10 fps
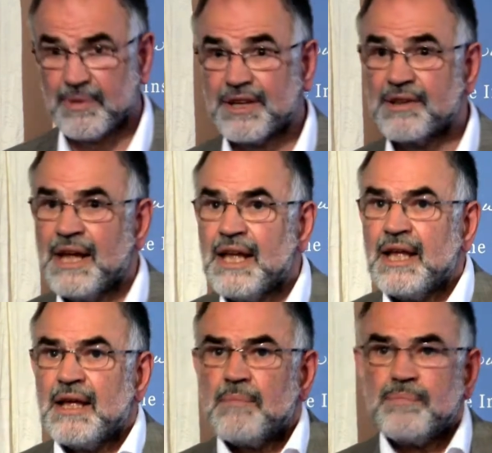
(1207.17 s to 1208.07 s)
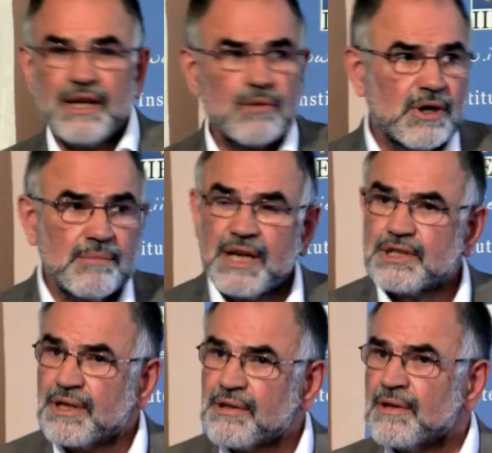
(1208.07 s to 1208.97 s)
Because Pillar 1
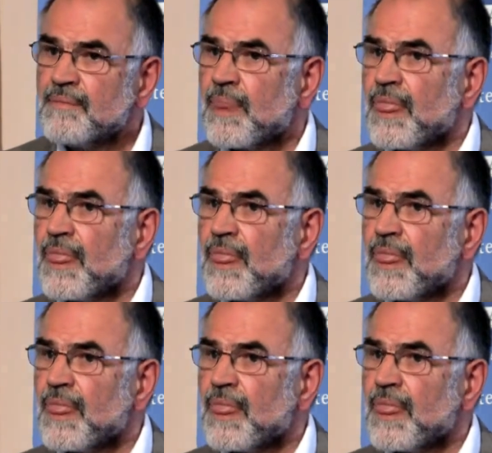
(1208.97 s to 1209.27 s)
measures